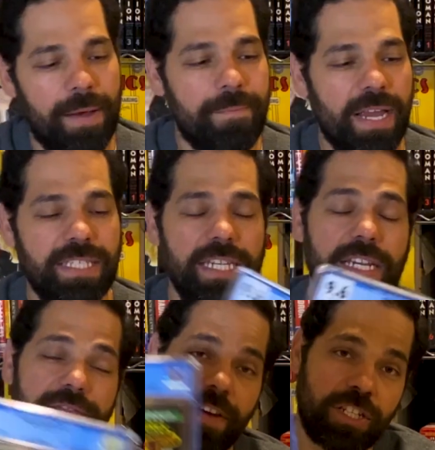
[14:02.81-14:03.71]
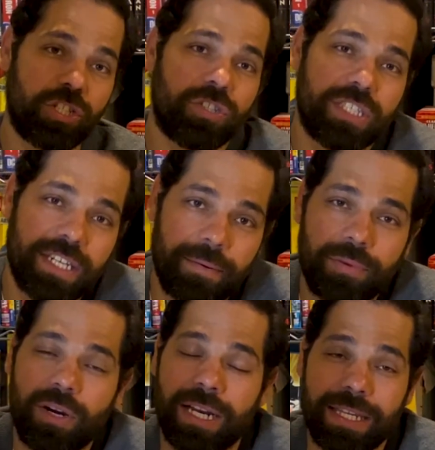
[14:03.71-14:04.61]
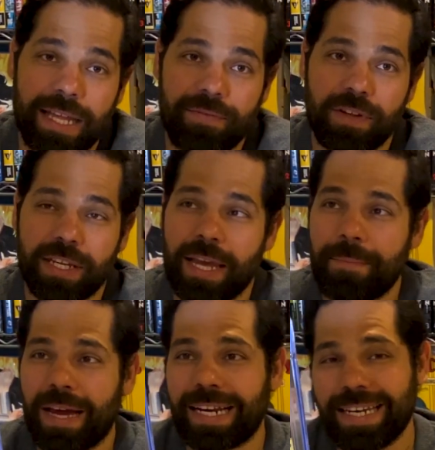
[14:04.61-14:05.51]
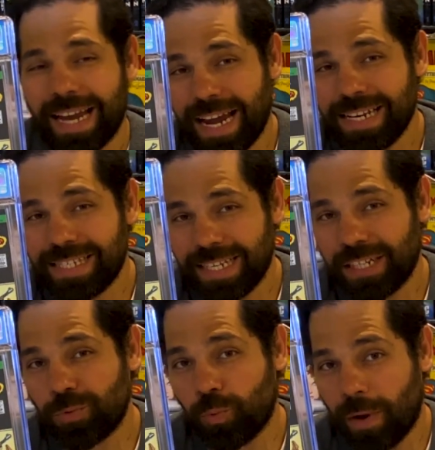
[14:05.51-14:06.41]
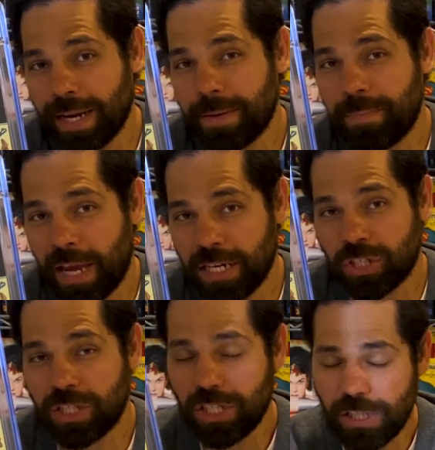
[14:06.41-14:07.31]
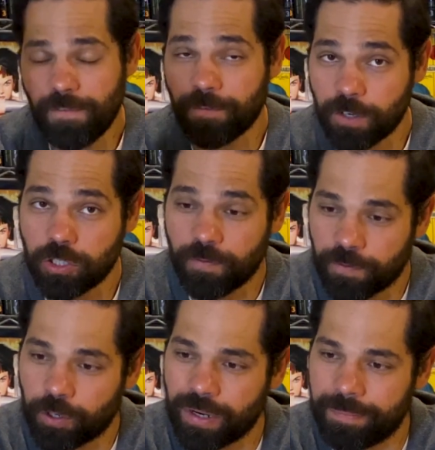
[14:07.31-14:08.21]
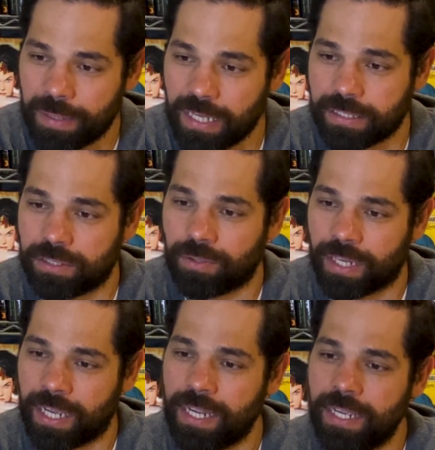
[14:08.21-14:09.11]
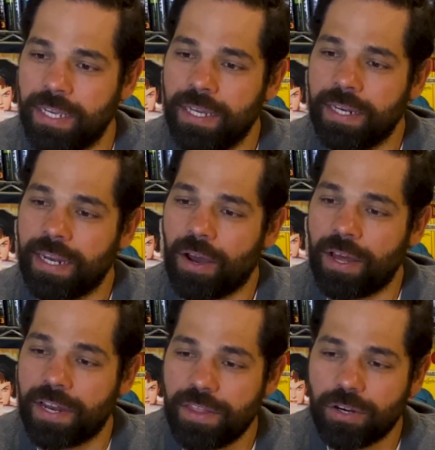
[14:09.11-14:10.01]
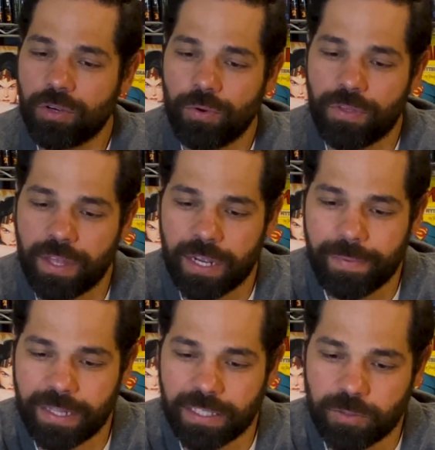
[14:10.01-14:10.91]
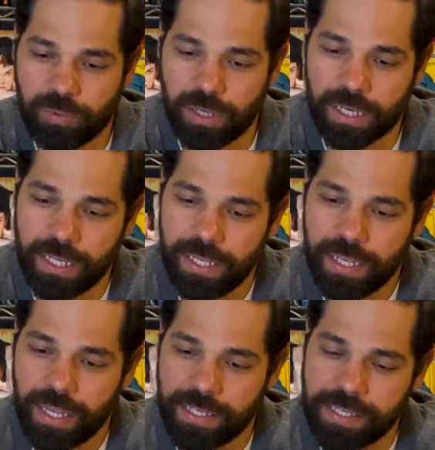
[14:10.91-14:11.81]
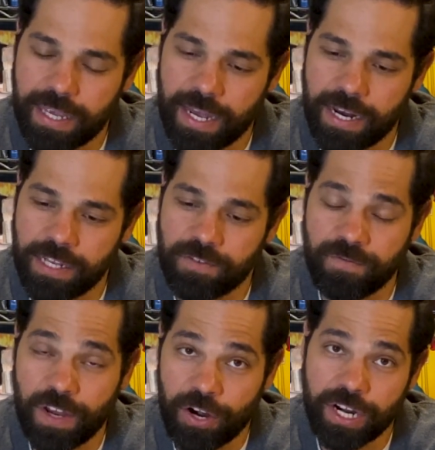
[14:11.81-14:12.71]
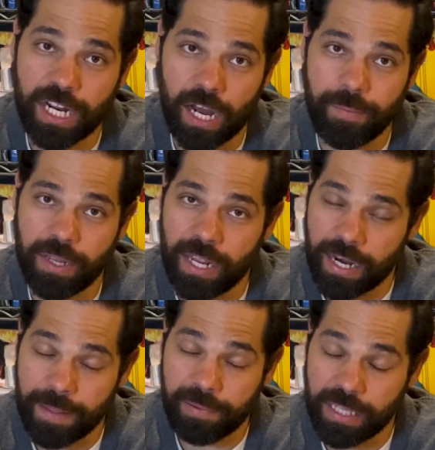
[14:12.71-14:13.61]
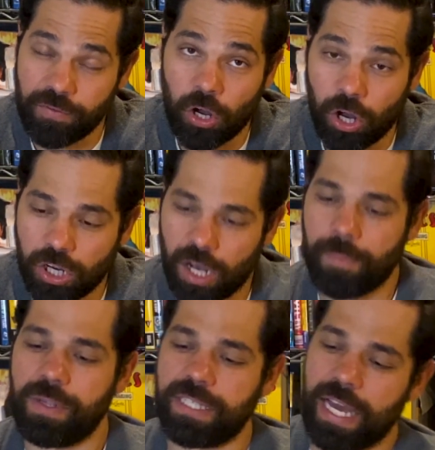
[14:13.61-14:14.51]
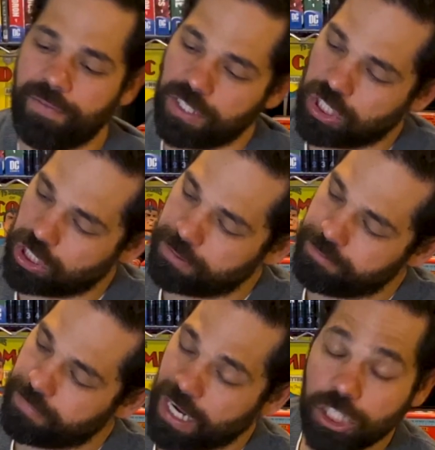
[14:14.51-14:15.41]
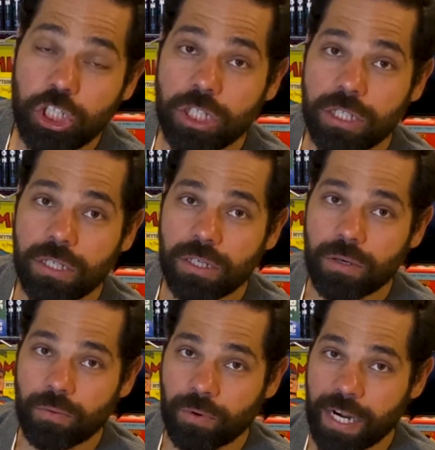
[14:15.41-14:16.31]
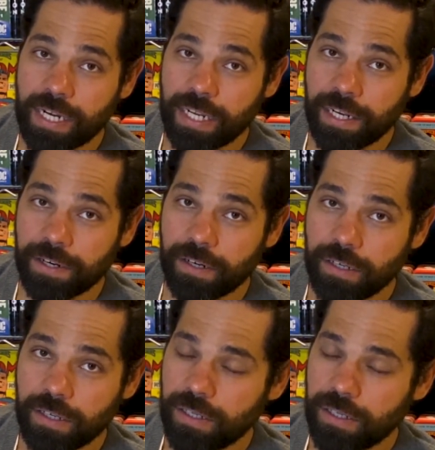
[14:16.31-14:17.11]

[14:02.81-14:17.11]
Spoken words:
Amazing Adventures number 11. Came back 9.6 white pages. This is the first furry beast, okay? Now, another cool thing about this book is that it's very common, and I believe all copies have a smudge right here